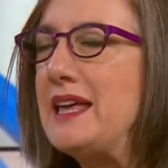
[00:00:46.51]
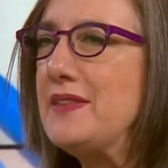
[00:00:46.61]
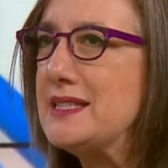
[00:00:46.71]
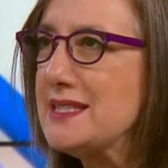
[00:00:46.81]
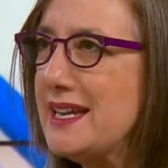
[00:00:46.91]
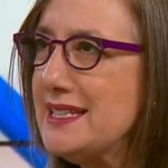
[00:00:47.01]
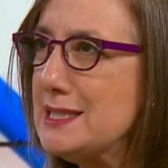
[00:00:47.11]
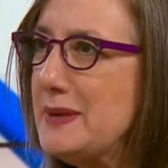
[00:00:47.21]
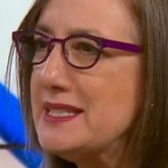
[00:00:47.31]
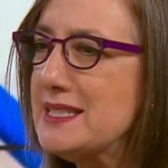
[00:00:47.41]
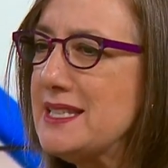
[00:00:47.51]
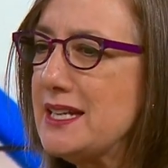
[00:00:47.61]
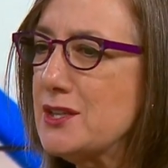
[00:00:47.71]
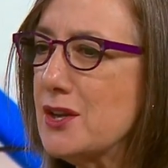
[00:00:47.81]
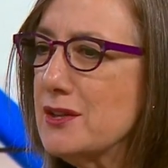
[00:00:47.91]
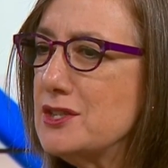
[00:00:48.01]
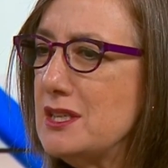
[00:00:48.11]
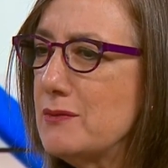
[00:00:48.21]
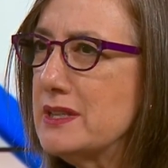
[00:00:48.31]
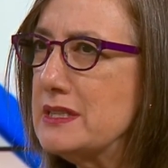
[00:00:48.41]
And then science, space, and technology
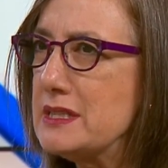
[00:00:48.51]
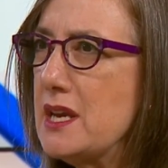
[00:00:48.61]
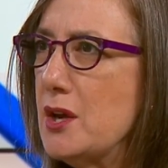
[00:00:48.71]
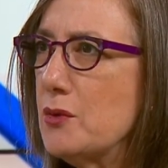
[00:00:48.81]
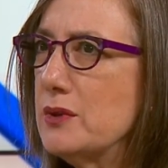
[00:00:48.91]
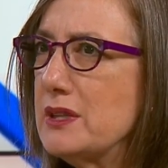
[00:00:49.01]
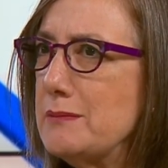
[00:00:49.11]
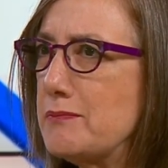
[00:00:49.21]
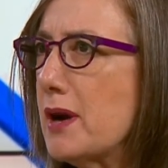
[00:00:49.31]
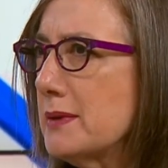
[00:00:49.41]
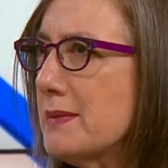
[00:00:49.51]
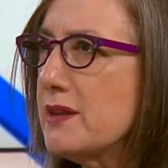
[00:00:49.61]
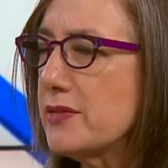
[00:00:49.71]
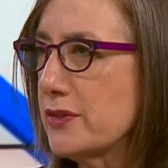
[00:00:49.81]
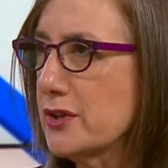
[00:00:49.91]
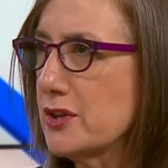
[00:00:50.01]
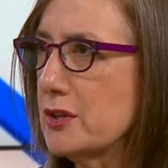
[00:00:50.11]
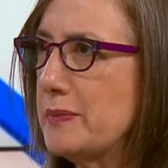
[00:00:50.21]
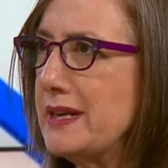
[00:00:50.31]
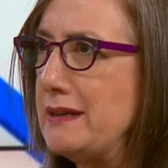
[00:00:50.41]
was really probably my
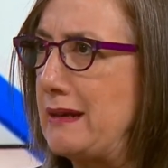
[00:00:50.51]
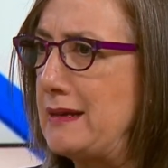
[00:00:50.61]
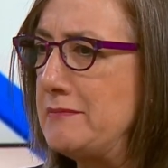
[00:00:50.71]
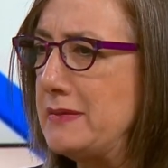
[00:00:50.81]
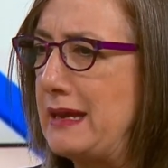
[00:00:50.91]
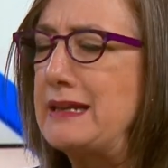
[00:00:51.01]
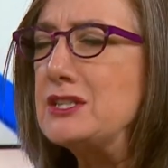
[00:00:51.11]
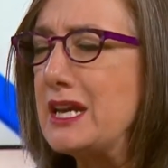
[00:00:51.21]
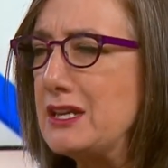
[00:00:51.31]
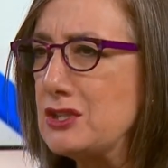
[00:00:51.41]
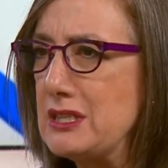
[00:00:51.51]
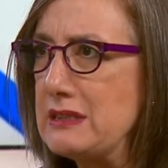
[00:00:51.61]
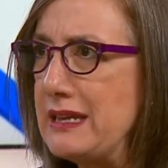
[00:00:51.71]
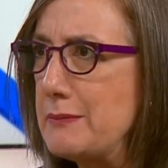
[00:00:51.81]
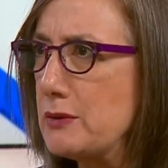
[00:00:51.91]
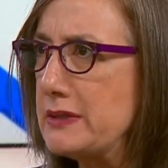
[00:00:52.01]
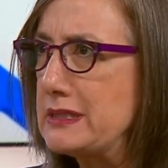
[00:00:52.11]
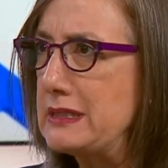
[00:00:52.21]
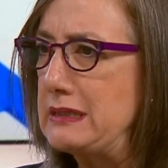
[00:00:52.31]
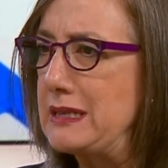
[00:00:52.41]
third, but um, education and labor was
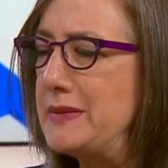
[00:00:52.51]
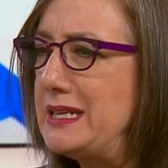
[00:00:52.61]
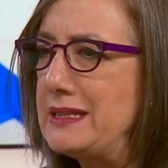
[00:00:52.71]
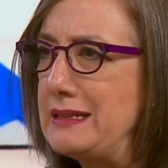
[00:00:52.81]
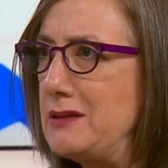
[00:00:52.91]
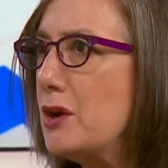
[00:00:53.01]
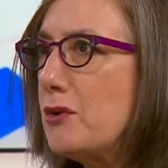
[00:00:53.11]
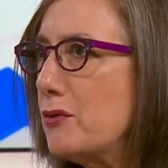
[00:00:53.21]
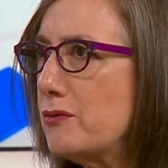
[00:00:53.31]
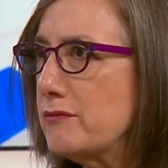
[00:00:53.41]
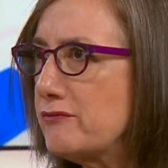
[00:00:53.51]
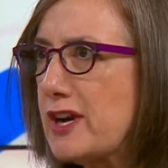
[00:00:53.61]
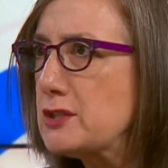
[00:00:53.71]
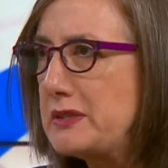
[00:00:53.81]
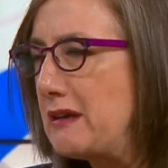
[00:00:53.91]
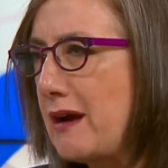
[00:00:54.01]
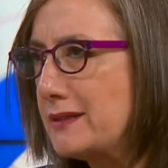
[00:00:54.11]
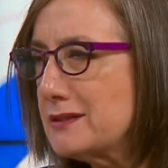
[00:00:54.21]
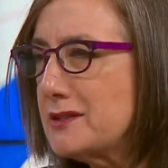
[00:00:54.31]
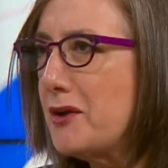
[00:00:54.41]
a committee that no freshman got.
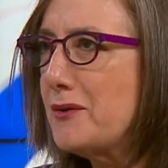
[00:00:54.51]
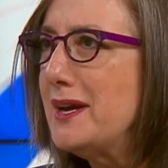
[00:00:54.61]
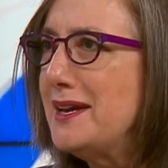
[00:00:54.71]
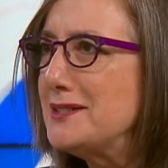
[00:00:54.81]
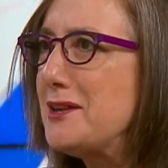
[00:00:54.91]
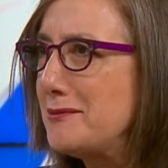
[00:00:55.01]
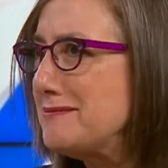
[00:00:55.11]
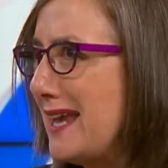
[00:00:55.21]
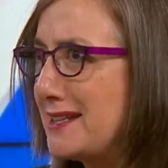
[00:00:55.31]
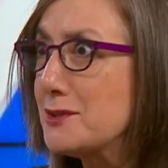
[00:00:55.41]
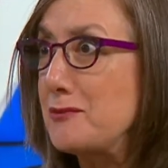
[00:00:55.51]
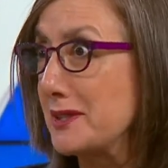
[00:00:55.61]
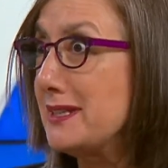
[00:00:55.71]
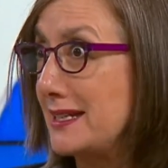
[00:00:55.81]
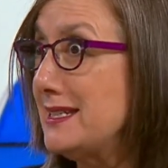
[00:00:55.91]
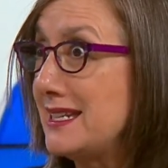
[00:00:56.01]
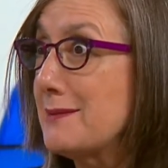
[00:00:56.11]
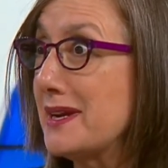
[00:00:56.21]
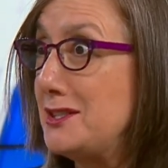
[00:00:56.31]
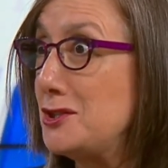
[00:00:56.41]
So, so yeah, so really I did
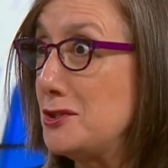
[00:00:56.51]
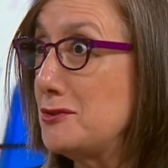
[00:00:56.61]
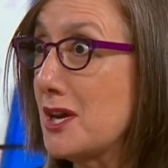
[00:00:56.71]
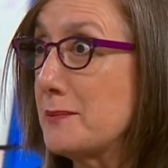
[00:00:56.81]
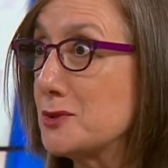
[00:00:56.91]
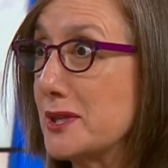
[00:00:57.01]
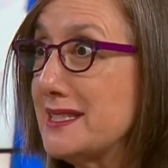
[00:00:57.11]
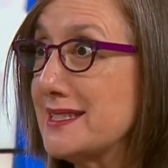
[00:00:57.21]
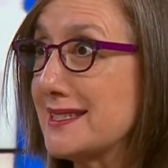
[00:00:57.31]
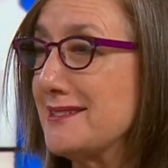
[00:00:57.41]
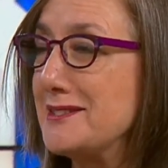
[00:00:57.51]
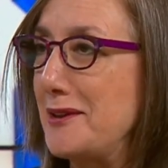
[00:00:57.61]
get my two top choices.